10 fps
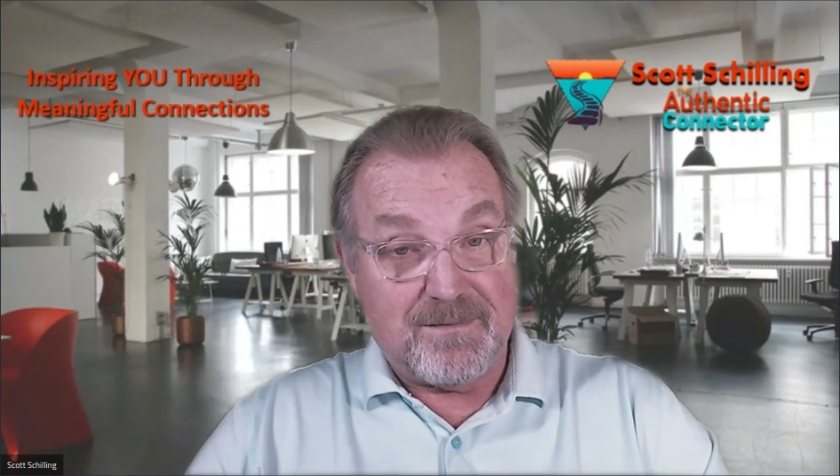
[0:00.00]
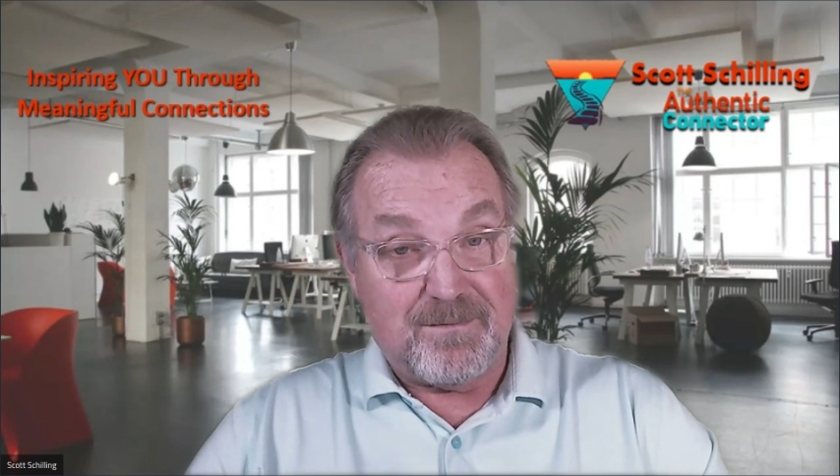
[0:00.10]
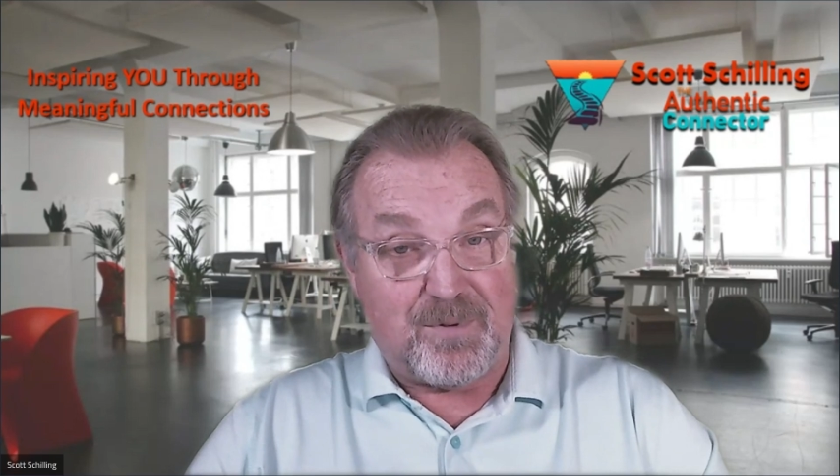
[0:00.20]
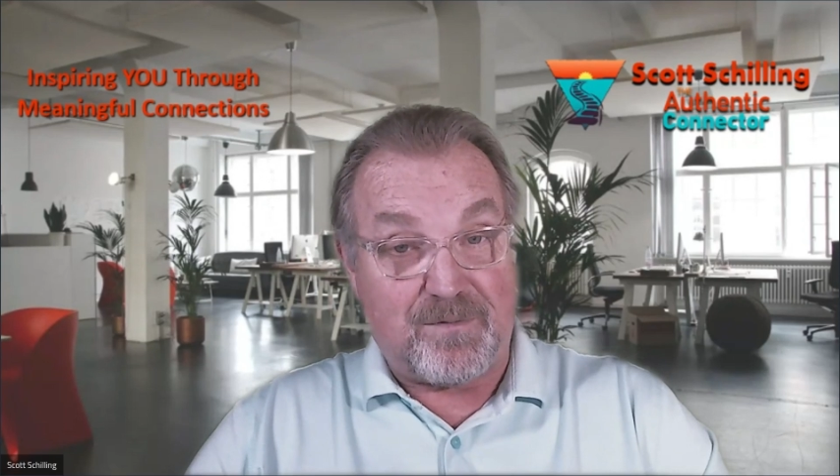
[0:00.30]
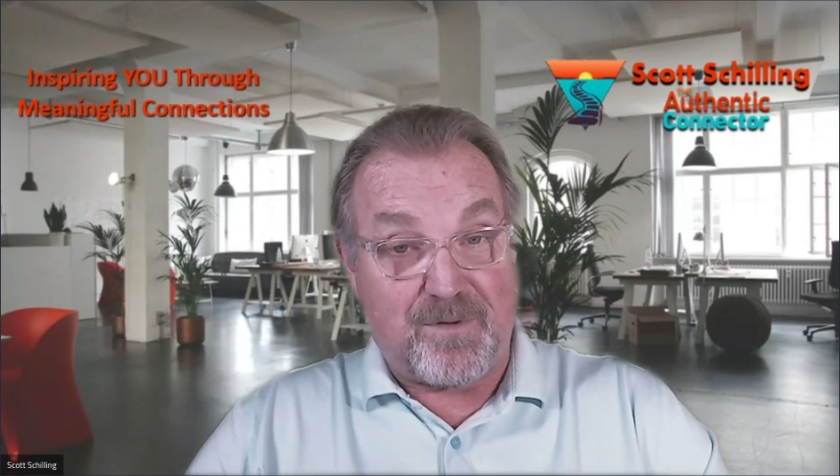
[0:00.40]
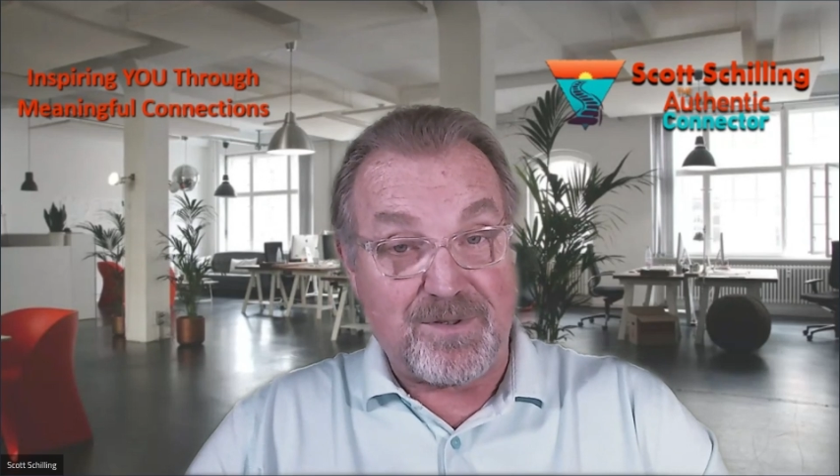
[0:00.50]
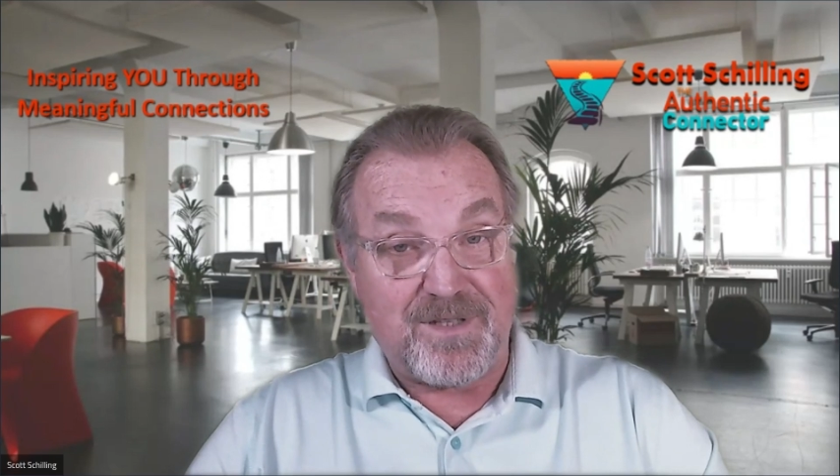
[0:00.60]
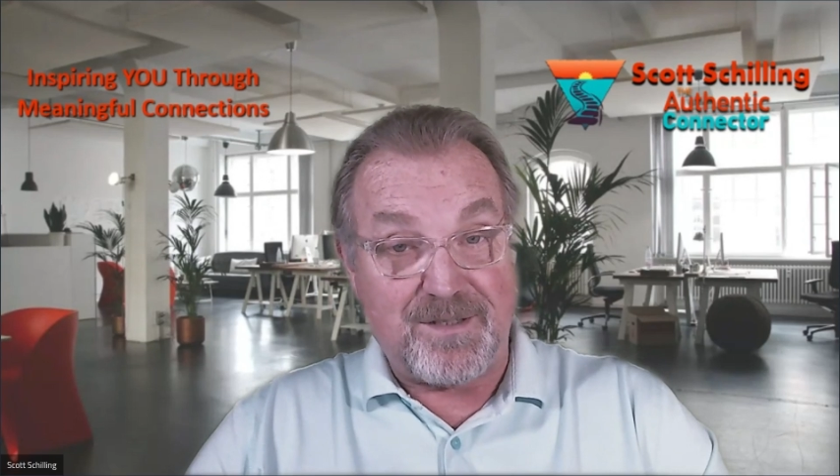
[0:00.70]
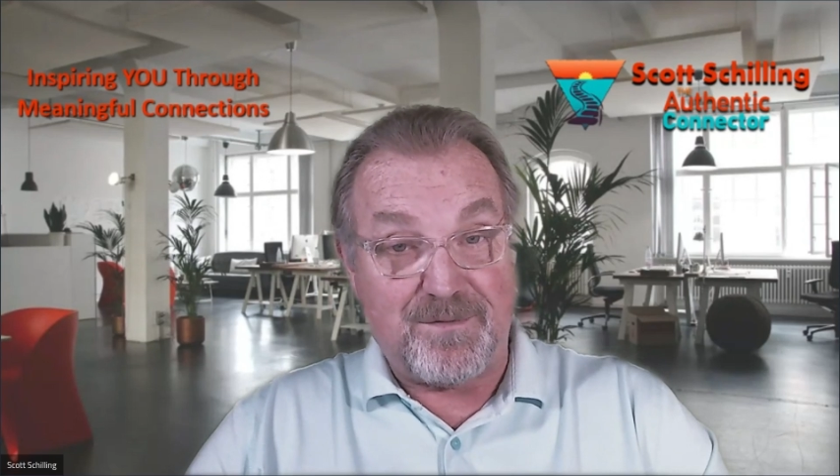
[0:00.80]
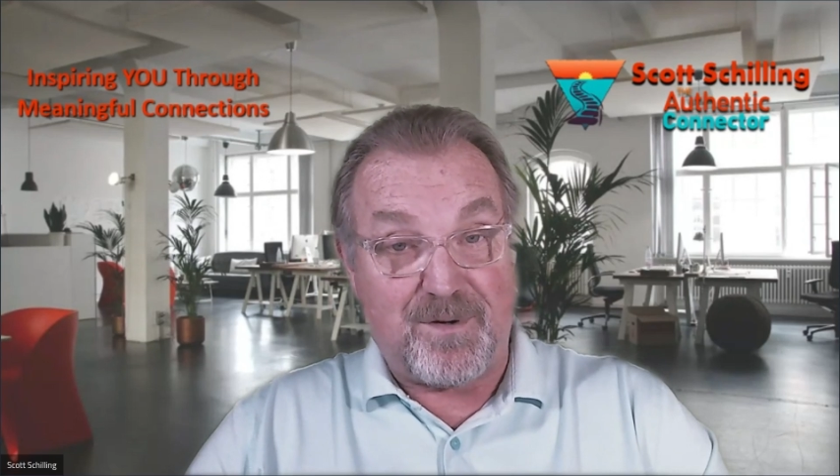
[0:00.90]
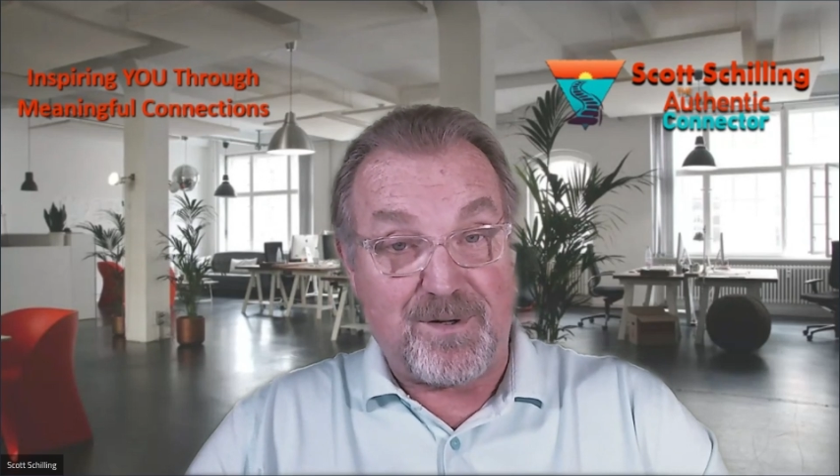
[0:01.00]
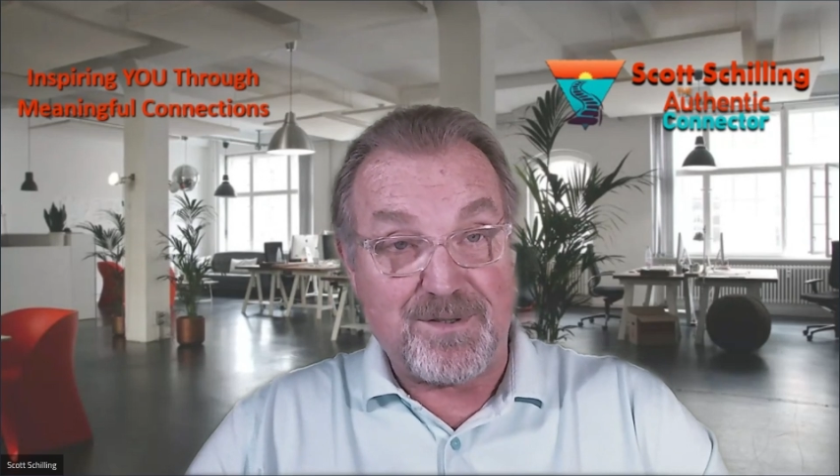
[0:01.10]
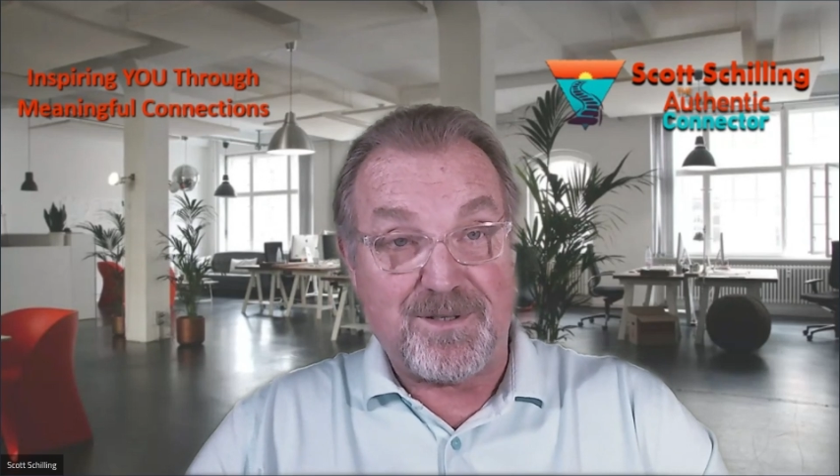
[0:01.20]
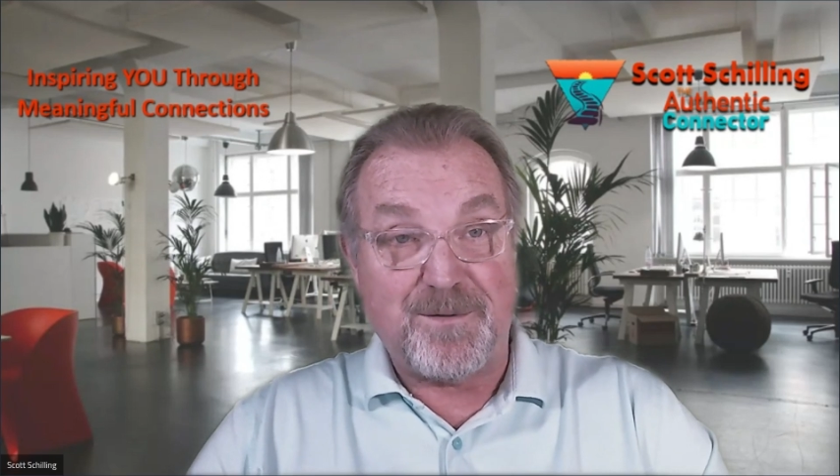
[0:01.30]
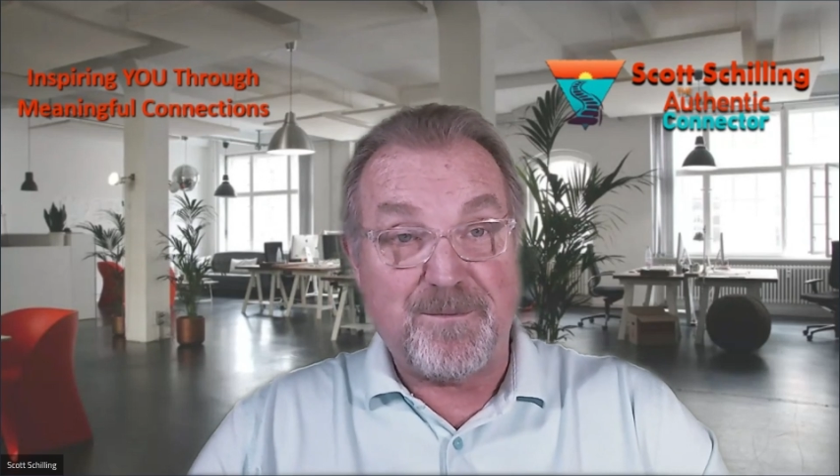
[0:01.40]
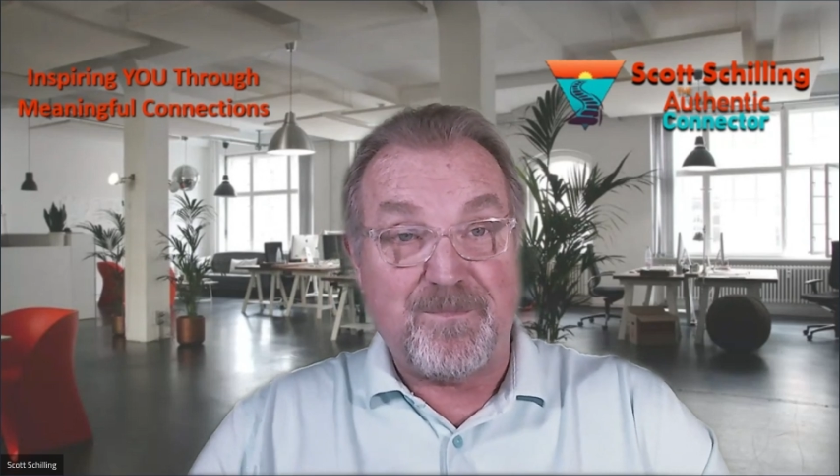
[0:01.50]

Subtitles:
Put first things first.